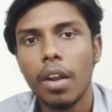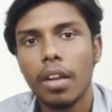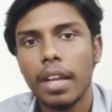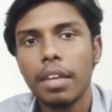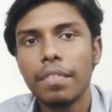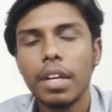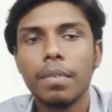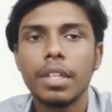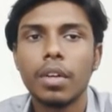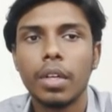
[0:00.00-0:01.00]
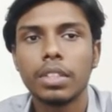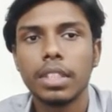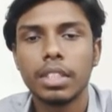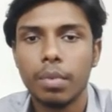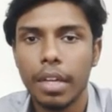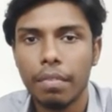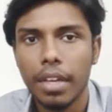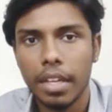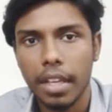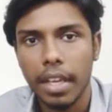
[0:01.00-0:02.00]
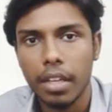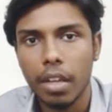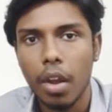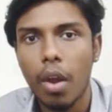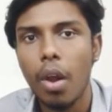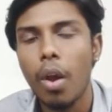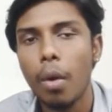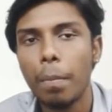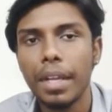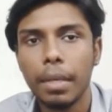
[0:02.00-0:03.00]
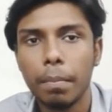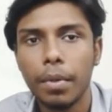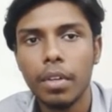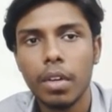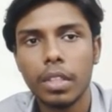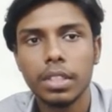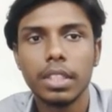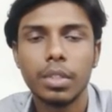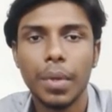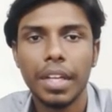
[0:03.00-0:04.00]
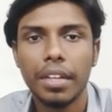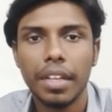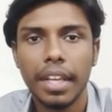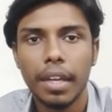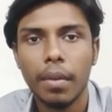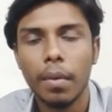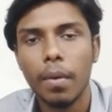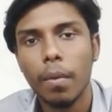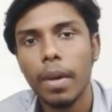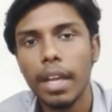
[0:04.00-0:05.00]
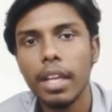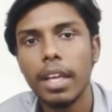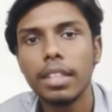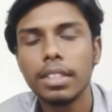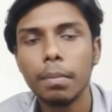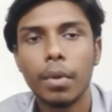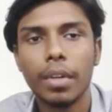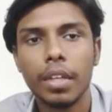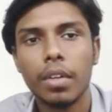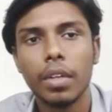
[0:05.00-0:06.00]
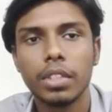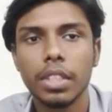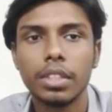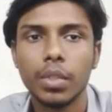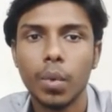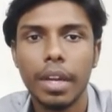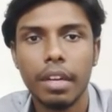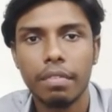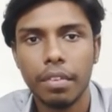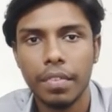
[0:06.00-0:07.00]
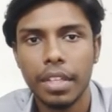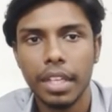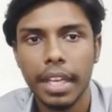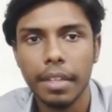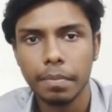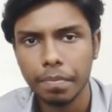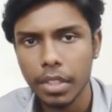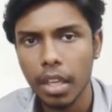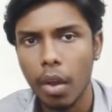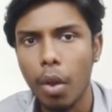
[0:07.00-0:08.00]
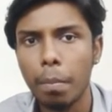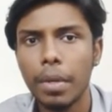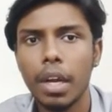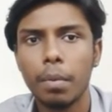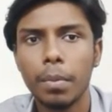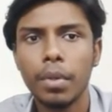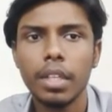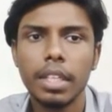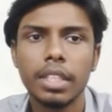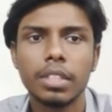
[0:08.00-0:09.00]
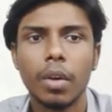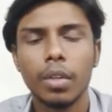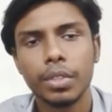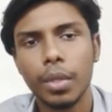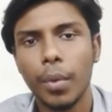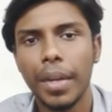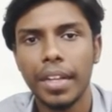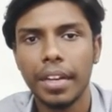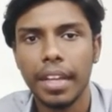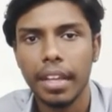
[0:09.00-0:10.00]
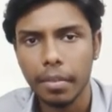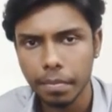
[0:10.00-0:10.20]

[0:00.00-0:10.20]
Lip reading: Knife cover costs us 25 ringgit, hopper input costs us 20 ringgit, while AC motor costs us 250 ringgit. Hopper output is also 20 ringgit.